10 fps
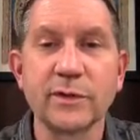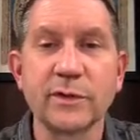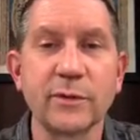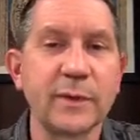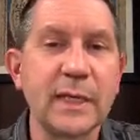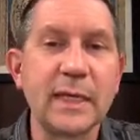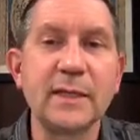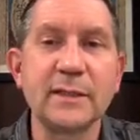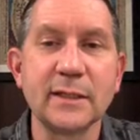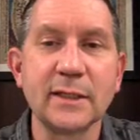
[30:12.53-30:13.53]
so he
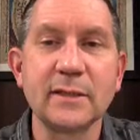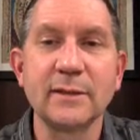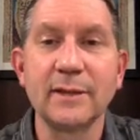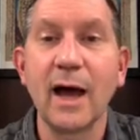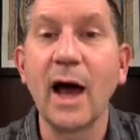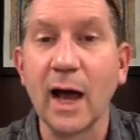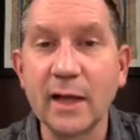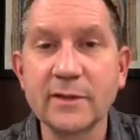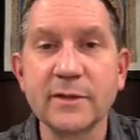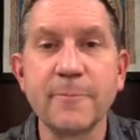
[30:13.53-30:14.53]
did
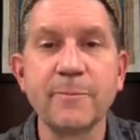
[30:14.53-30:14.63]
not.